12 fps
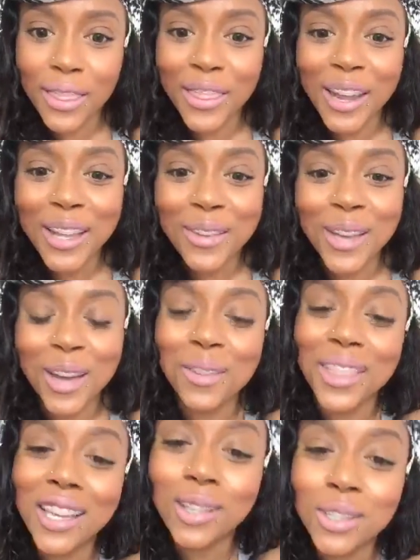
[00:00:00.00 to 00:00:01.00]
There you go.
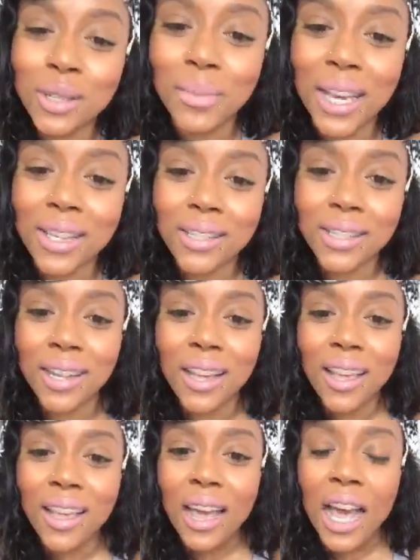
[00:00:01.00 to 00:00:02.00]
Thank you so much.
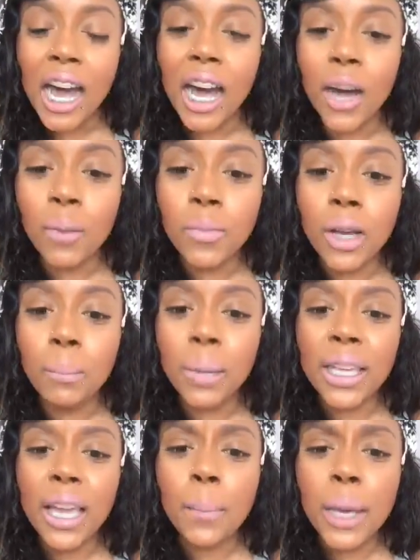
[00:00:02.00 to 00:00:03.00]
Um,
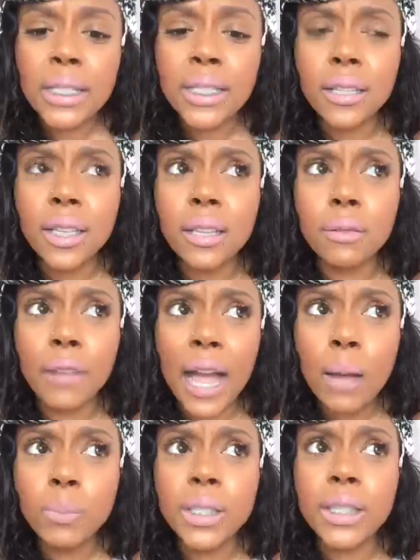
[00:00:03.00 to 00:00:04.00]
but yeah, basically the
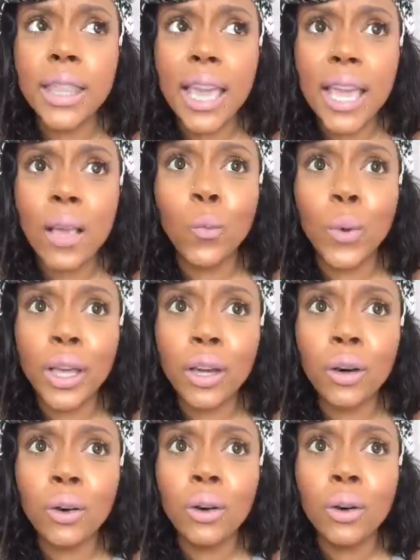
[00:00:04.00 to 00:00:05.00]
wraps, they
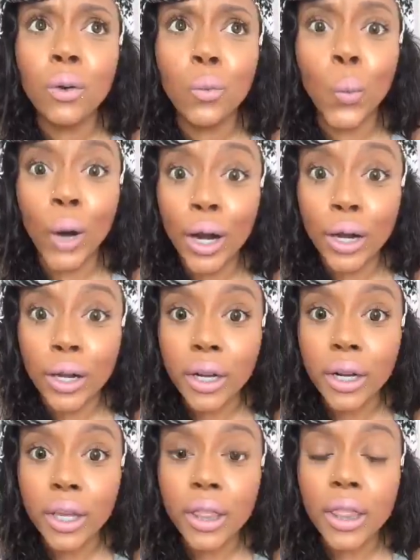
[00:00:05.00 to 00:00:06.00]
will work.
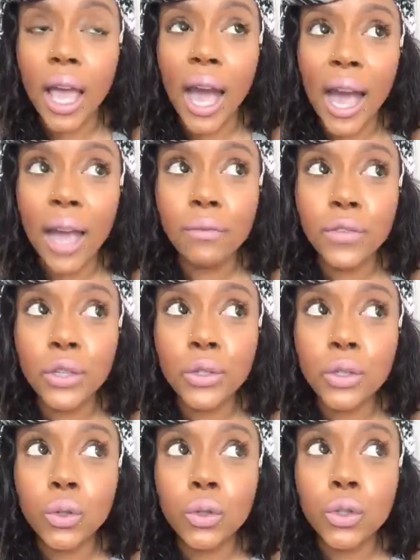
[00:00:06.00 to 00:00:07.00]
I've
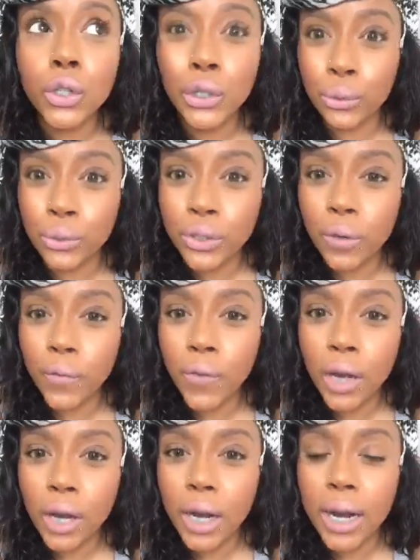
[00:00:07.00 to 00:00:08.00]
used two so
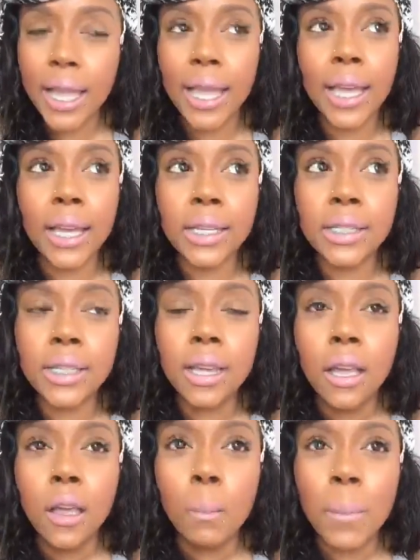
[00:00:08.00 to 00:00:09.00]
far and
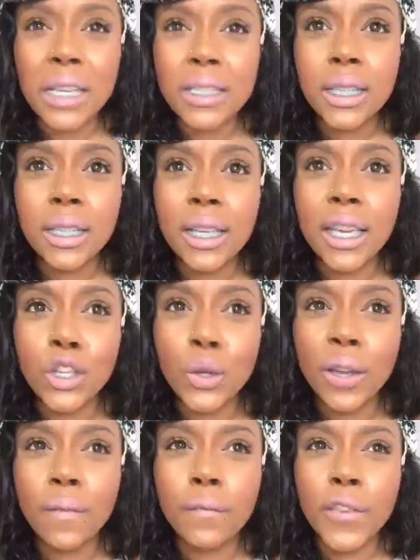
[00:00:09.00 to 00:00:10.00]
Basically, you
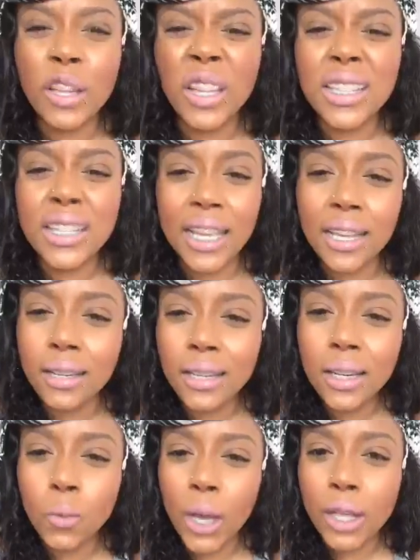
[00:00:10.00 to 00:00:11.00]
can feel it
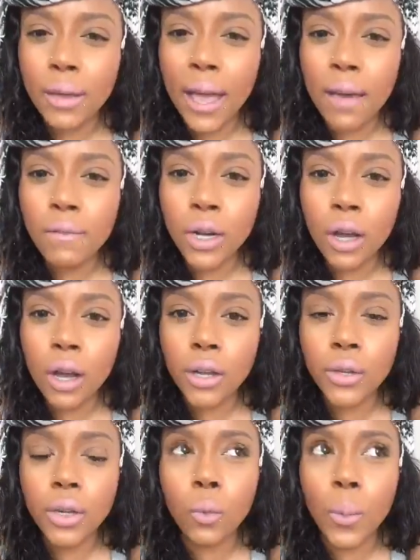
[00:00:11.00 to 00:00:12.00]
tingling while you have it on.
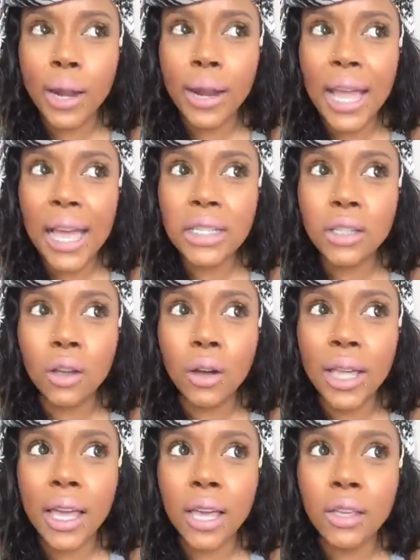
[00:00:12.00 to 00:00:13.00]
You can wear it as
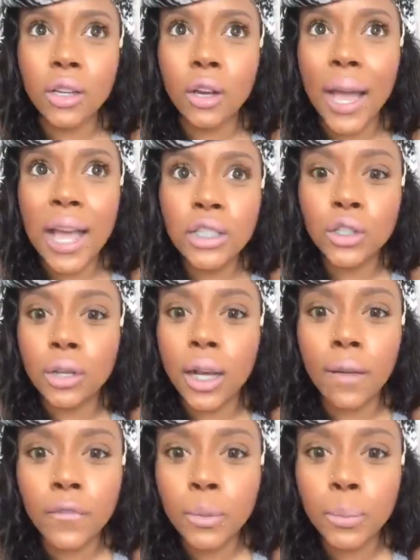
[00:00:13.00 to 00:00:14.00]
long, you know, as you're
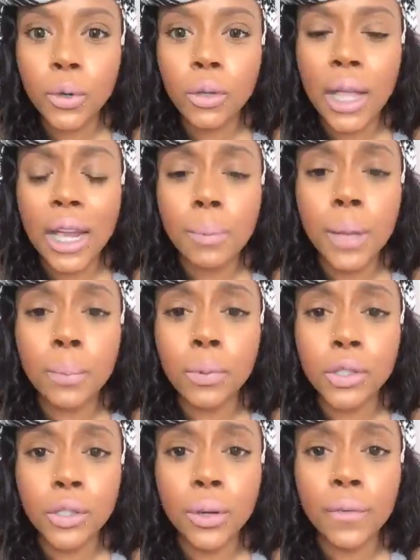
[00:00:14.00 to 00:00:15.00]
comfortable. A lot of
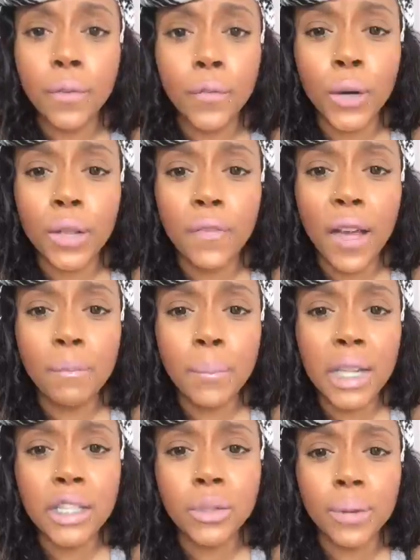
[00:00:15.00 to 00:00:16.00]
people do it for 45
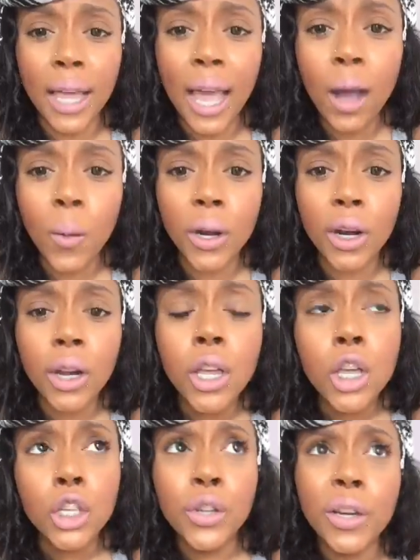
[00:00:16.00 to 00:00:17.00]
minutes to an hour.
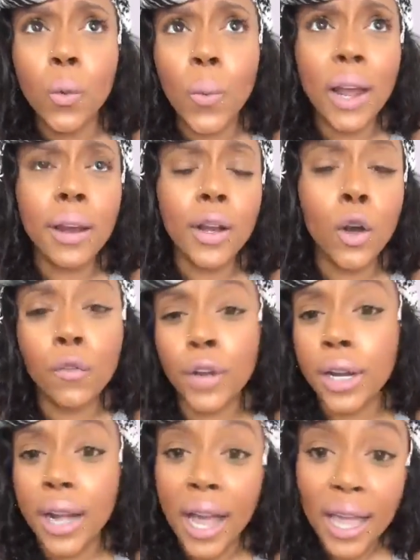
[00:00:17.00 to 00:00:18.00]
You can wear it
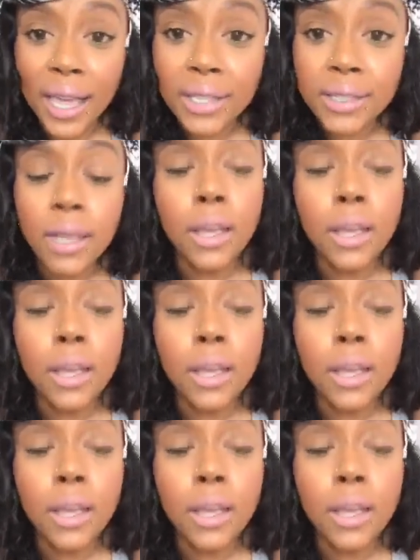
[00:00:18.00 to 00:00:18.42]
overnight.